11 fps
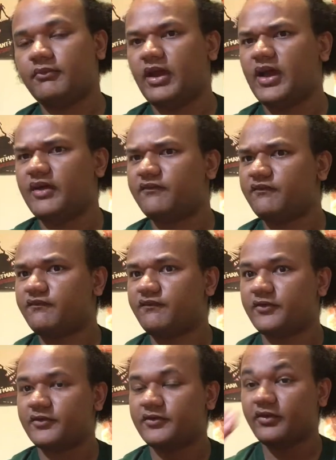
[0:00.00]

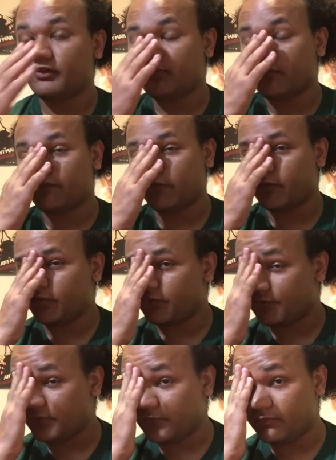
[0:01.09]
For the first
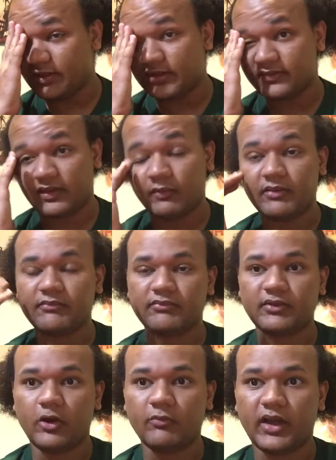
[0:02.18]
few minutes that we
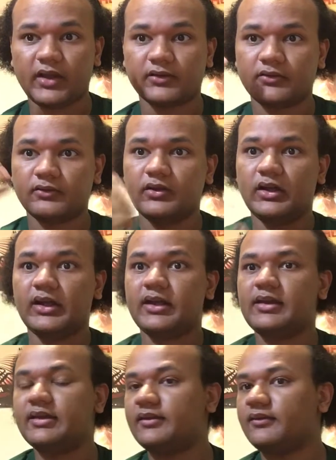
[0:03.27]
know Michael,
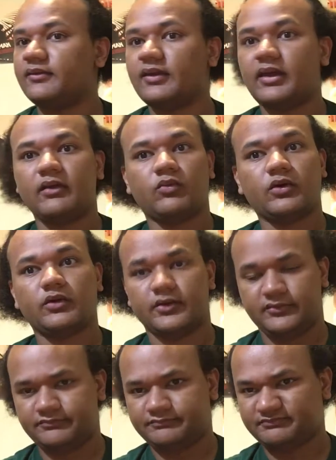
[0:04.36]
he doesn't say a word.
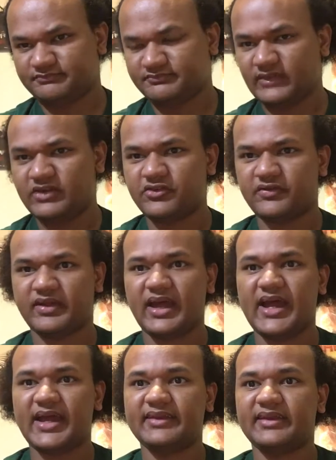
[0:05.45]
He's just a
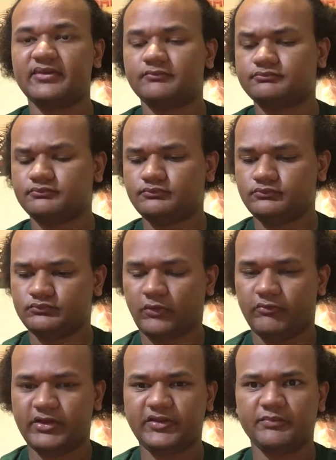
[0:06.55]
guy that
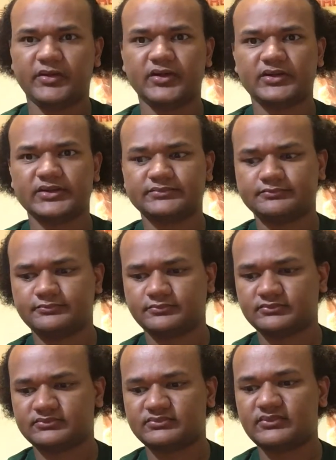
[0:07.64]
reads a book
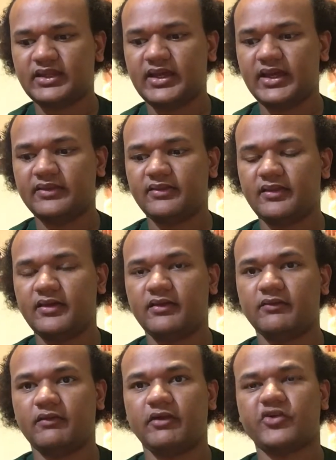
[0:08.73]
at
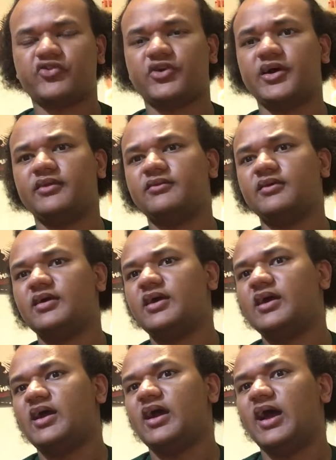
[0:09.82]
the restaurant.
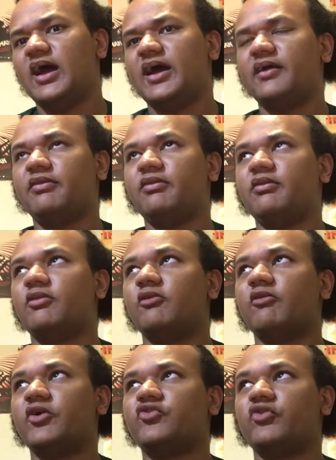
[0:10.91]
The
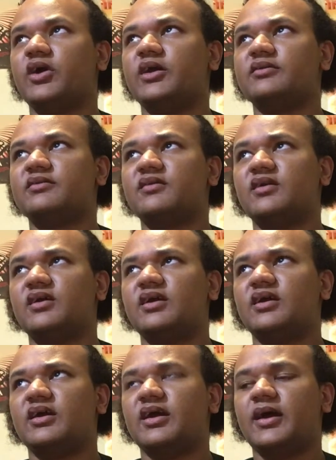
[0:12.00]
restaurant
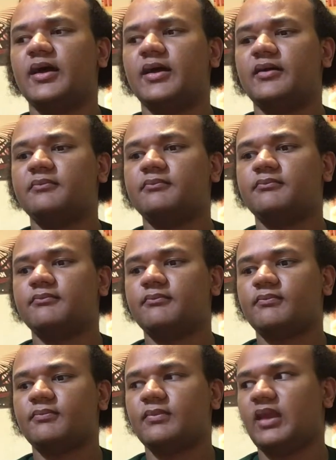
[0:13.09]

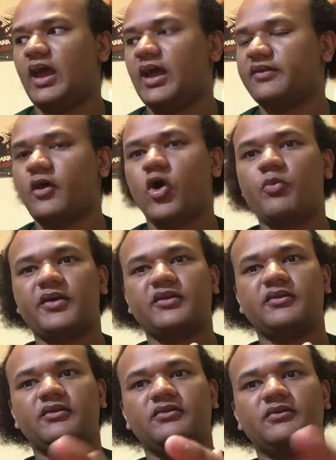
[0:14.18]
has open